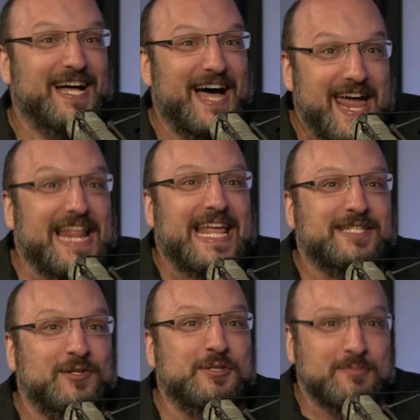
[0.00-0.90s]
I
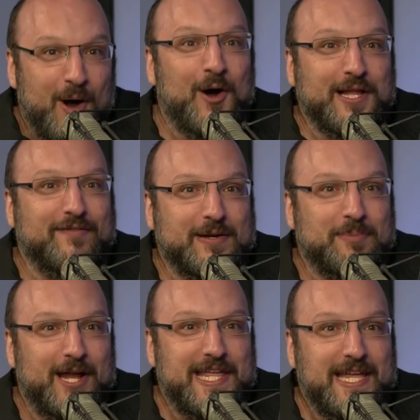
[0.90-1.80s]
get so small,
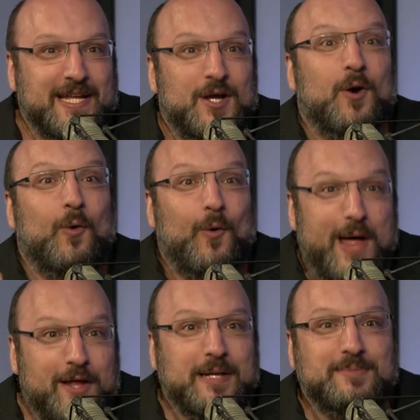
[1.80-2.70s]
everybody?
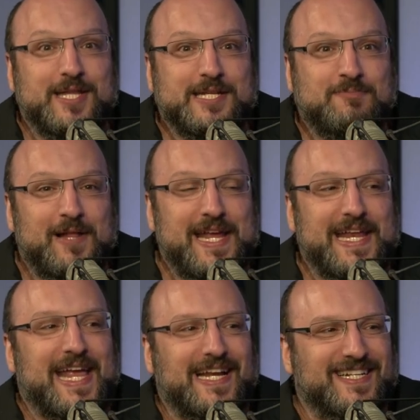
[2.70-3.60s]
Welcome to this play
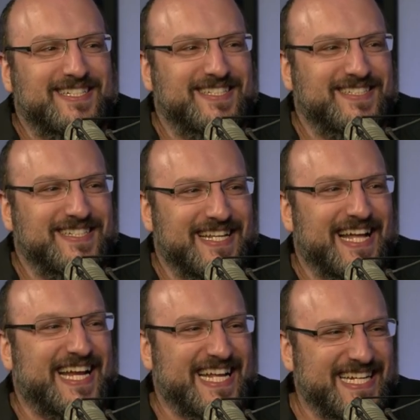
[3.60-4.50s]
date. You
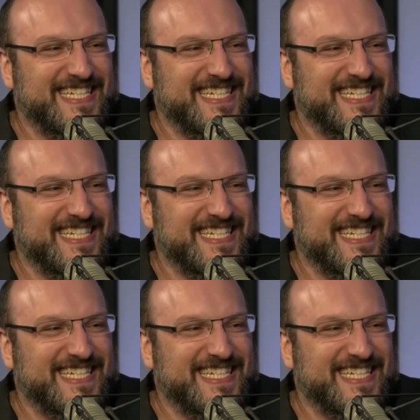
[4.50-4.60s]
like it?